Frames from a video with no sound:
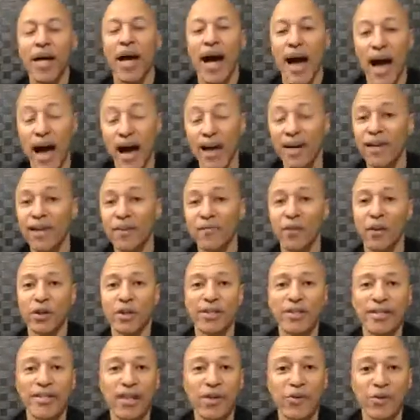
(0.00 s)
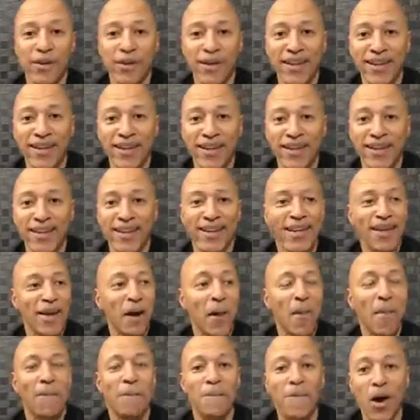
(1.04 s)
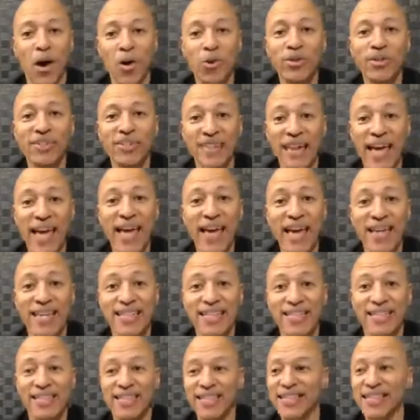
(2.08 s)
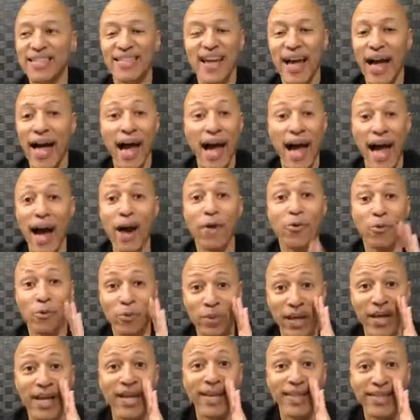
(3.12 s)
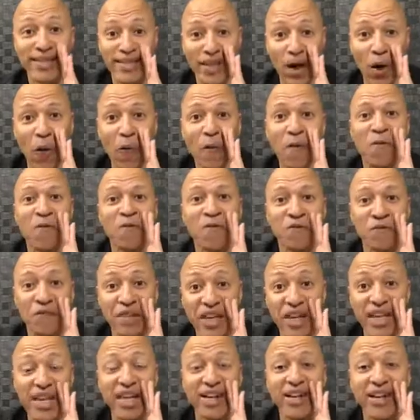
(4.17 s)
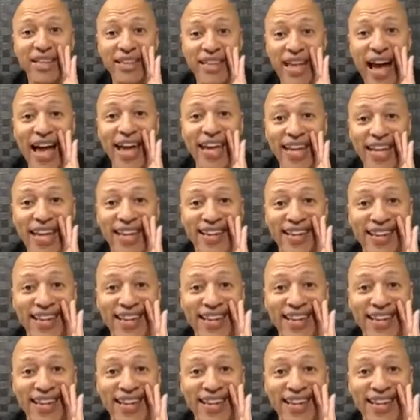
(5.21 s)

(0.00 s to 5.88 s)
I'll give you a secret. Most days, I really don't feel like it.